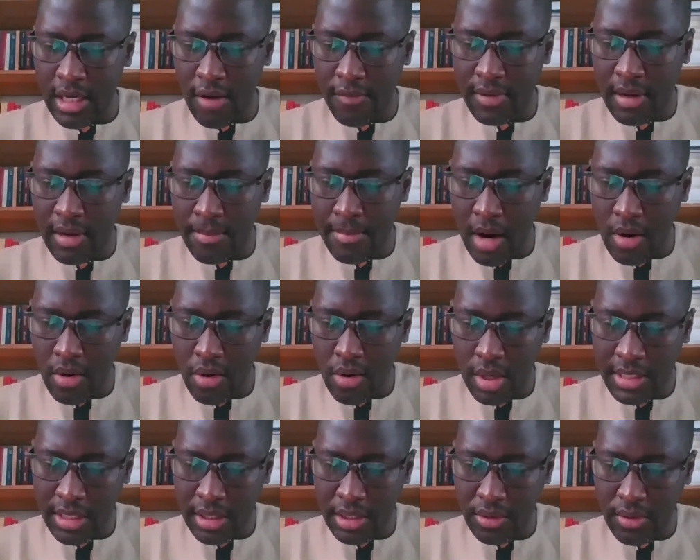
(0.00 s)
of the
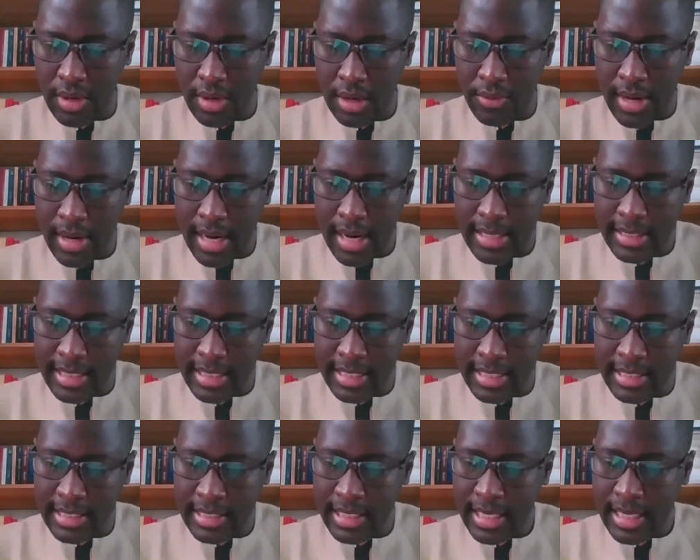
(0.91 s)
macro-structural
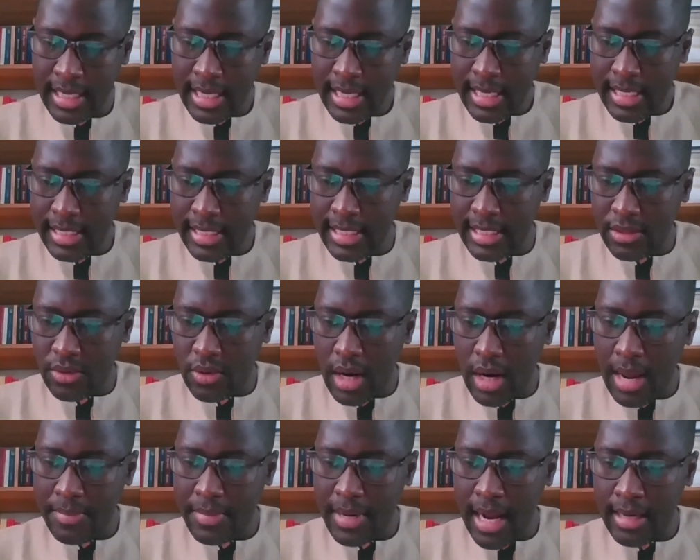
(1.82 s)
realities
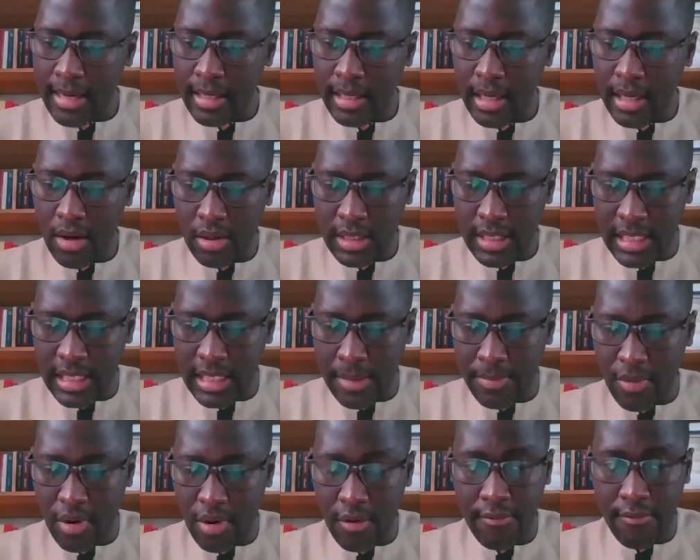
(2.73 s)
described under the
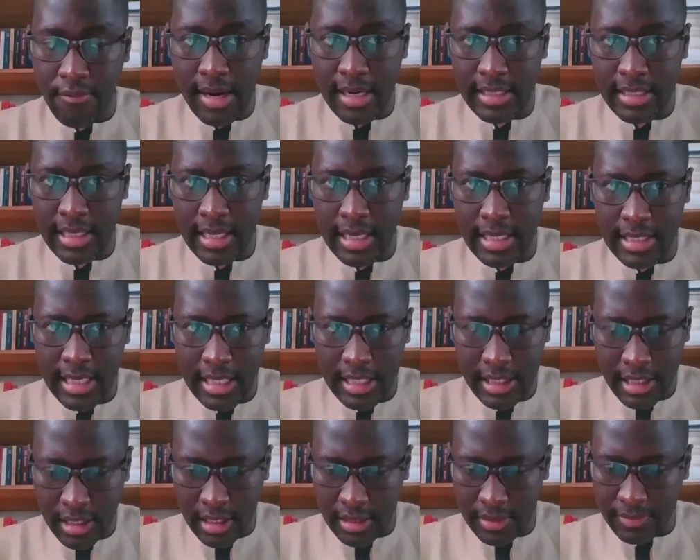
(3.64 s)
concept of
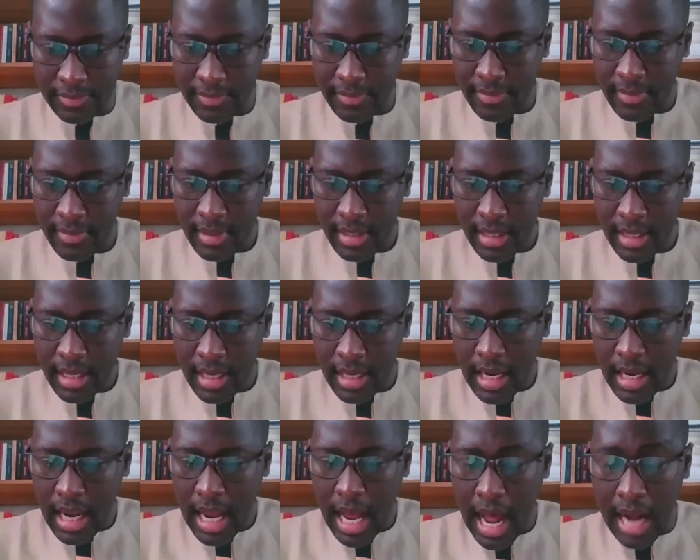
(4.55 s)
financialization.
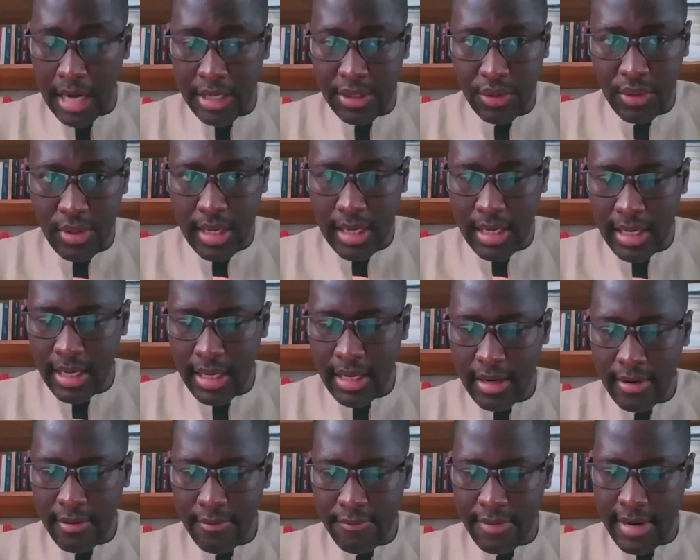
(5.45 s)

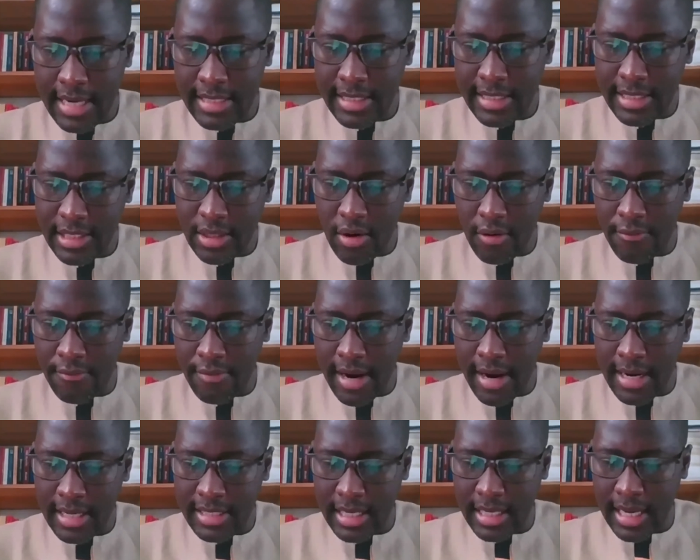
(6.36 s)
Actually, phases of
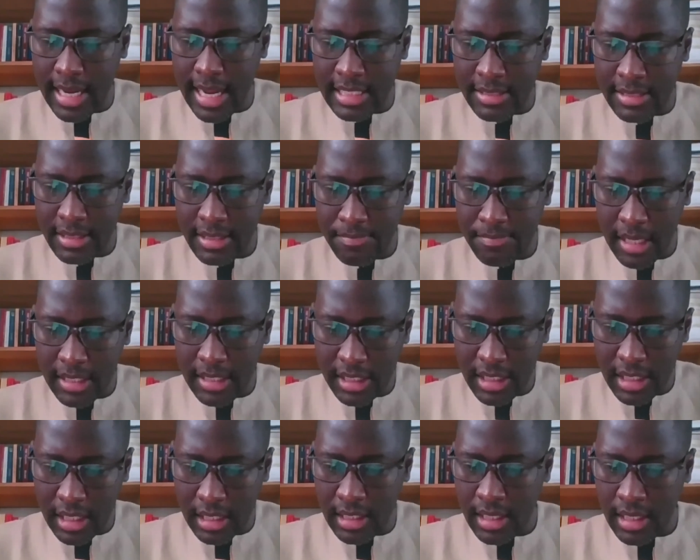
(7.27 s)
financial
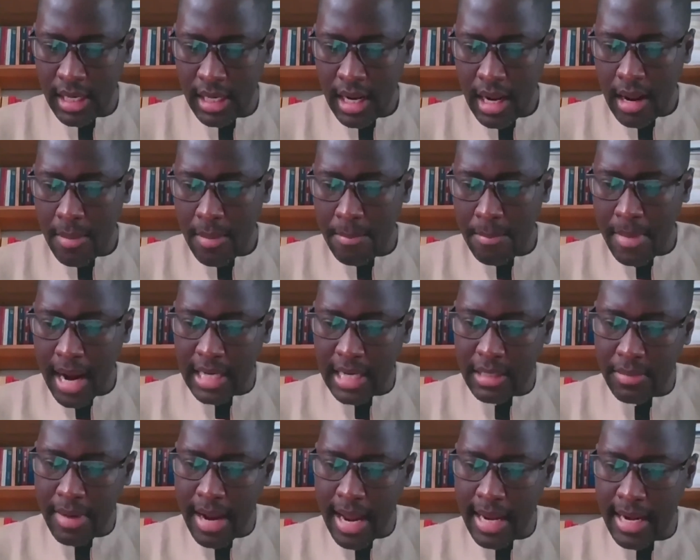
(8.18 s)
expansion
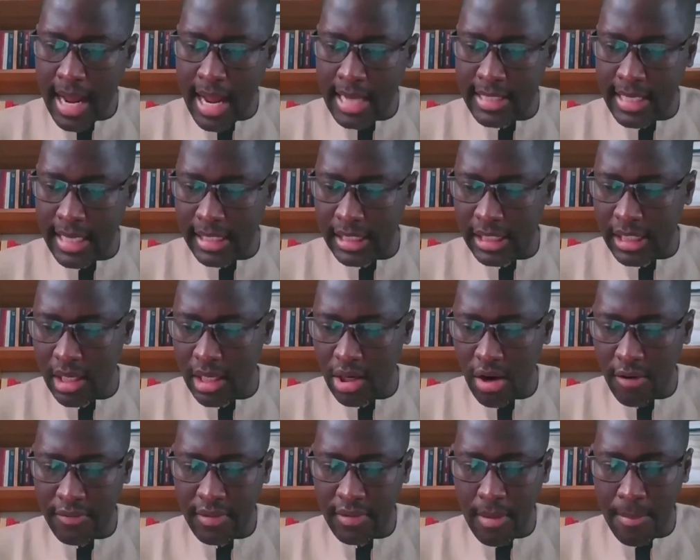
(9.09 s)
marked by the assertion
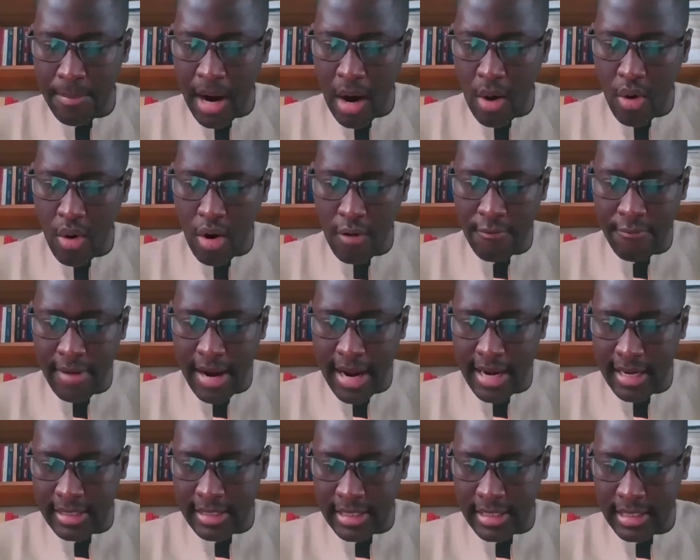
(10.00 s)
of the power of
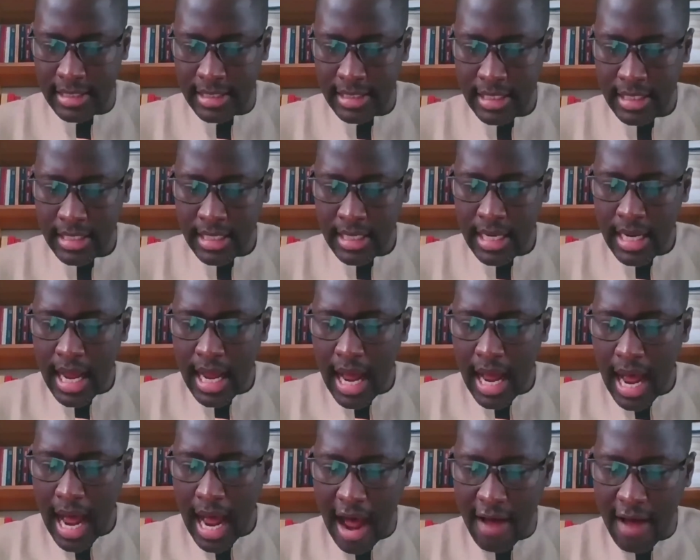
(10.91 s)
finance
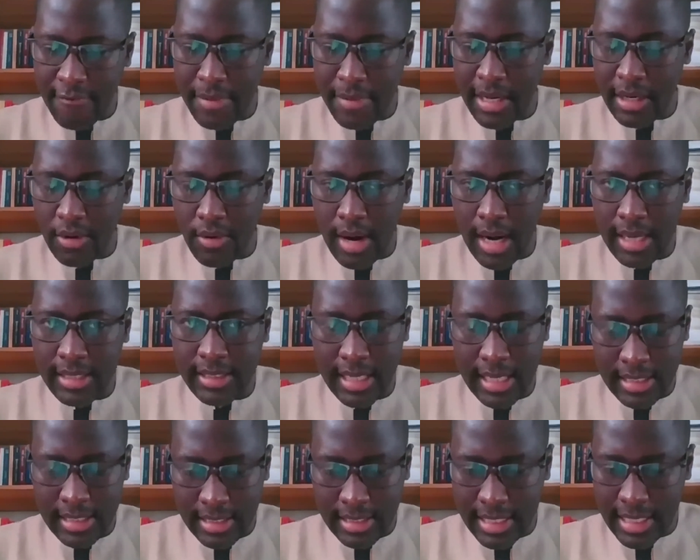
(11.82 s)
have been
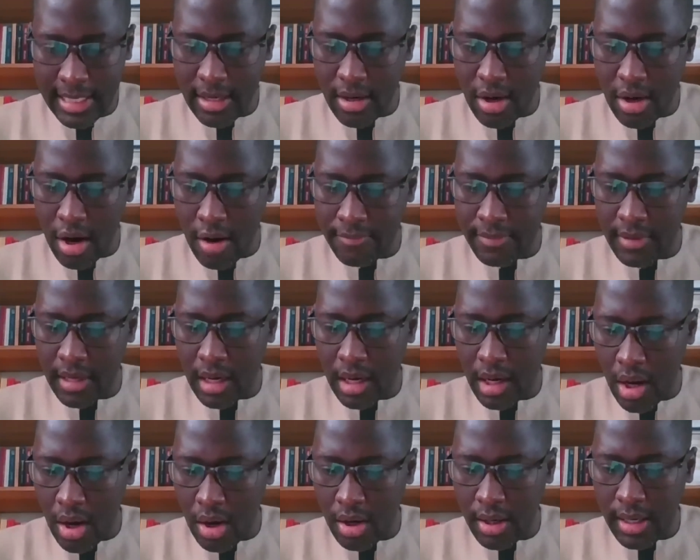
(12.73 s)
characteristic of the
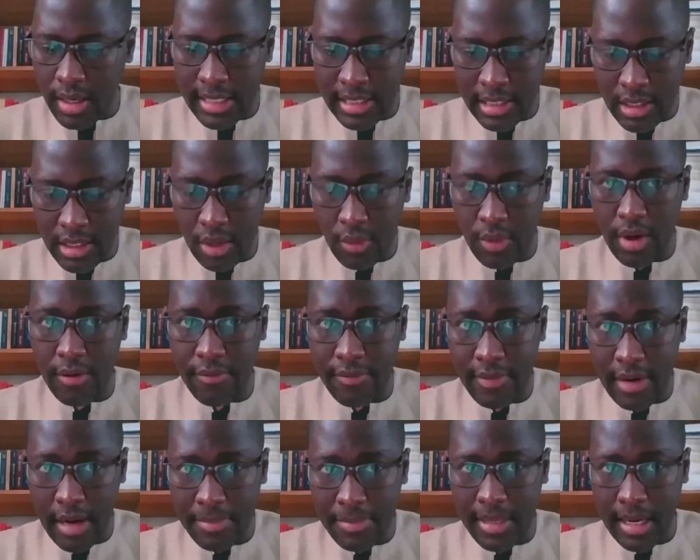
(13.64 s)
long history of
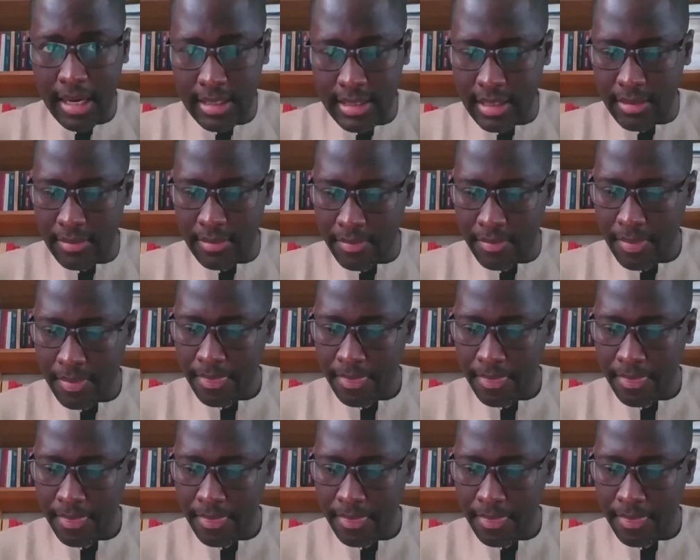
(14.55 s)
capitalism.